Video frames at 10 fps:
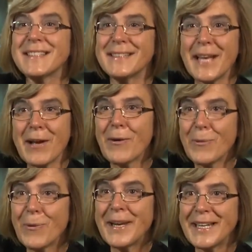and they are
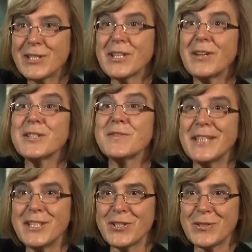all in each class for
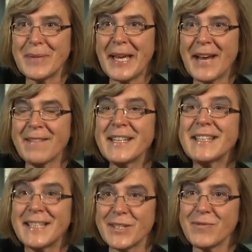each topic area.
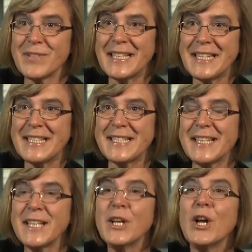That's really easy.